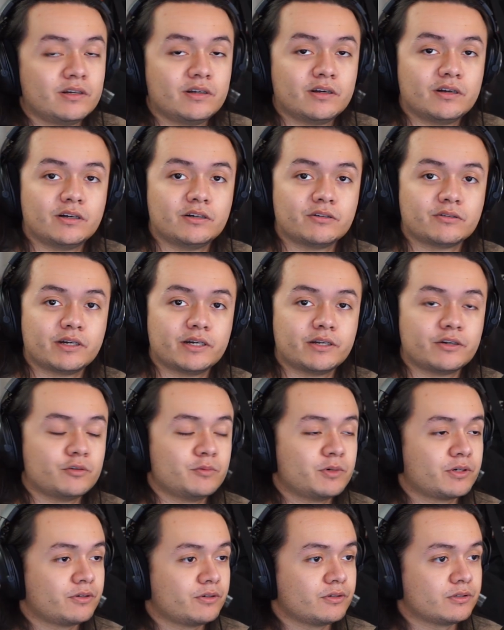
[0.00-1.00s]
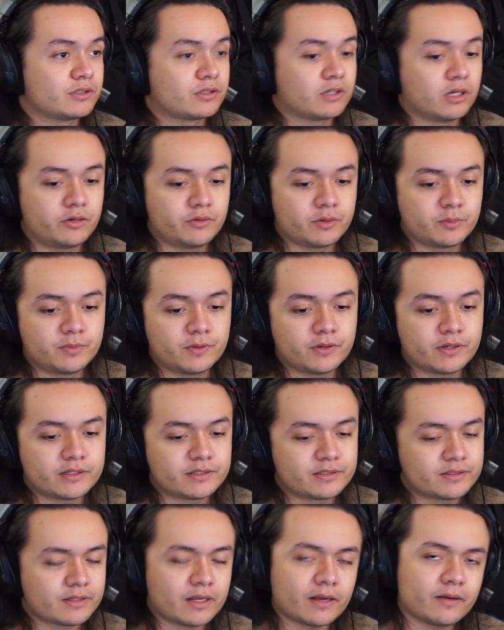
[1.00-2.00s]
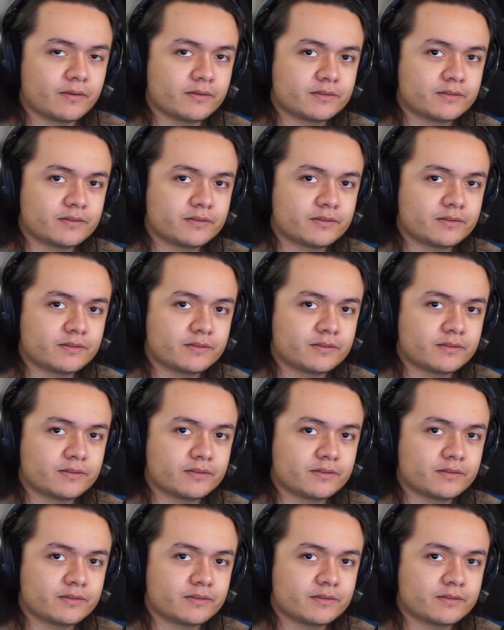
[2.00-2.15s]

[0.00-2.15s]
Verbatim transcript: All right, Oh my Girls Coloring Book. It's uh,